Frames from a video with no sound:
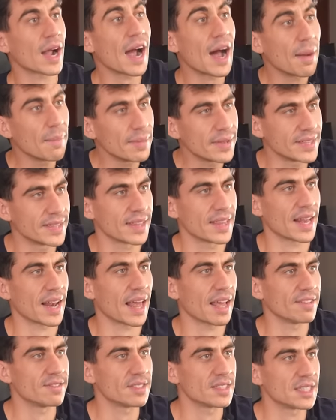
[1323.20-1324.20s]
come in the
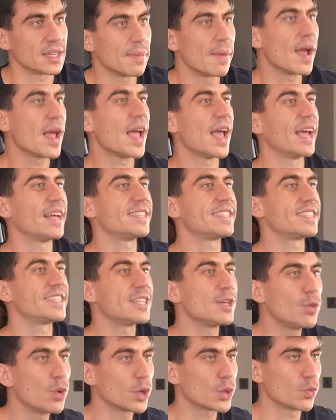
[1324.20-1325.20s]
live stream and
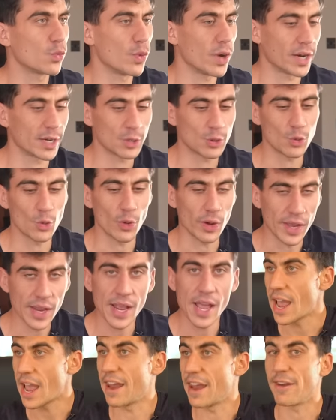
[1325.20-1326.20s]
see what we are doing.
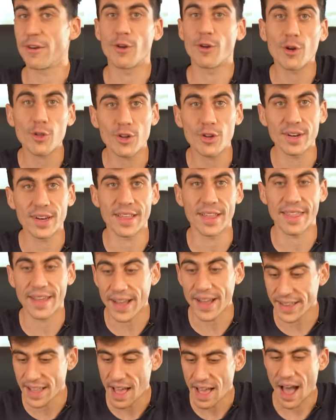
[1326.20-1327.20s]
And not only
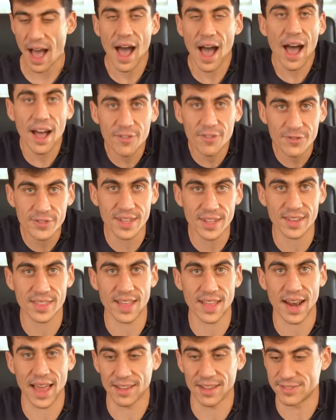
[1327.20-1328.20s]
that, after
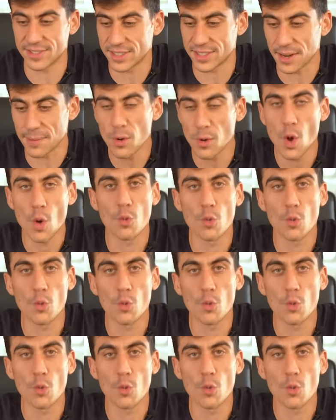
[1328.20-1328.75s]
the live stream,